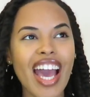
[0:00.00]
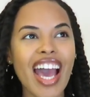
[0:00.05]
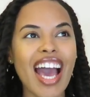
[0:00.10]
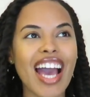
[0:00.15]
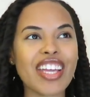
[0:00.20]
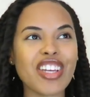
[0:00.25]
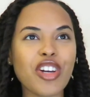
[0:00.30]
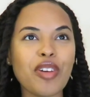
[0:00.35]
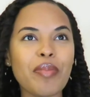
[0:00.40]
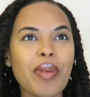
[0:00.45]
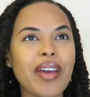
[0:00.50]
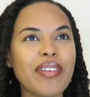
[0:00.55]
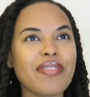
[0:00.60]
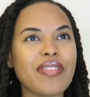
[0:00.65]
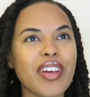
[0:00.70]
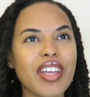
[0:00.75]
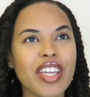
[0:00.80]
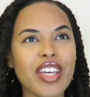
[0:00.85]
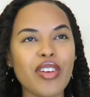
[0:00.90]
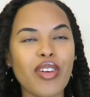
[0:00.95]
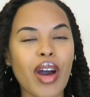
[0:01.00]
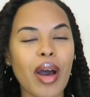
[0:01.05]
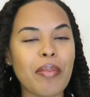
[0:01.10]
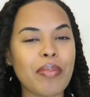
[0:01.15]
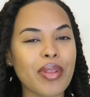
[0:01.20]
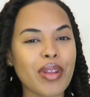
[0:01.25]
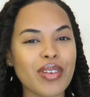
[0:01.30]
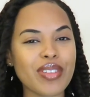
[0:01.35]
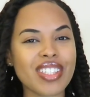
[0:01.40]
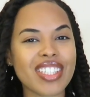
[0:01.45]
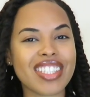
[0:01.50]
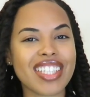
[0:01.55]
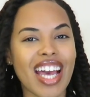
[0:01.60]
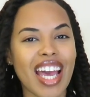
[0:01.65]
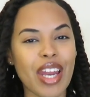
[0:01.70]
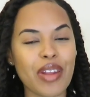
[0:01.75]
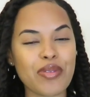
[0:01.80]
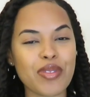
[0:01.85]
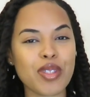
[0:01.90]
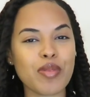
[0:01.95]
I know my video uploads is
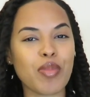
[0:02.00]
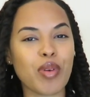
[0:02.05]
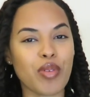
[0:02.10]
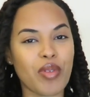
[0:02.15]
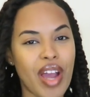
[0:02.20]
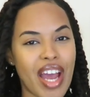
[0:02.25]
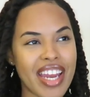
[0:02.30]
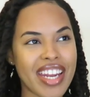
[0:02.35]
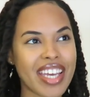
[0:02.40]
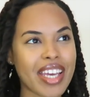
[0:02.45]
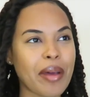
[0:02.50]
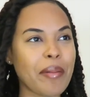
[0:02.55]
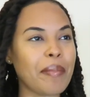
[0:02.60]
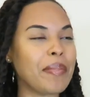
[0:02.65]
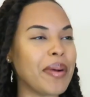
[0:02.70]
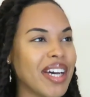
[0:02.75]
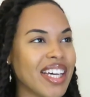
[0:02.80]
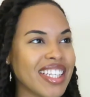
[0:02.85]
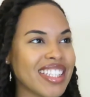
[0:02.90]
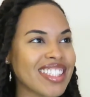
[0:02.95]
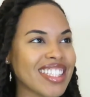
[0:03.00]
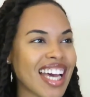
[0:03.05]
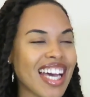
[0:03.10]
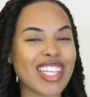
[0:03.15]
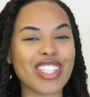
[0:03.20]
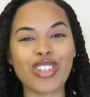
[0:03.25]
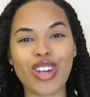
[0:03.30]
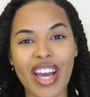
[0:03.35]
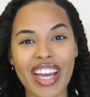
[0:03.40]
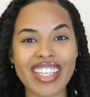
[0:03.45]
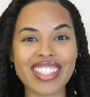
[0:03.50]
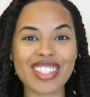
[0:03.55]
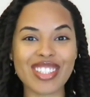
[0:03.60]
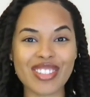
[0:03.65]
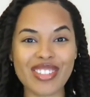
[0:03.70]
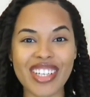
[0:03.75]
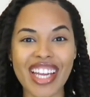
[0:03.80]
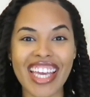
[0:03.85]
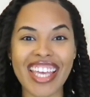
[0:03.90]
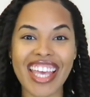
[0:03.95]
kind of sporadic, but I try and do
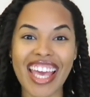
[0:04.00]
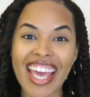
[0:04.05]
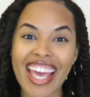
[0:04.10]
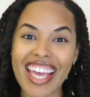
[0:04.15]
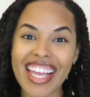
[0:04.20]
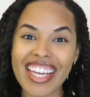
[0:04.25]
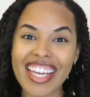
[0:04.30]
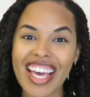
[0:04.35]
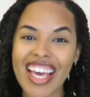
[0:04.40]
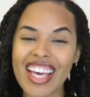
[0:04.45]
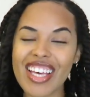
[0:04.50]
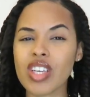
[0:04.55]
what I can.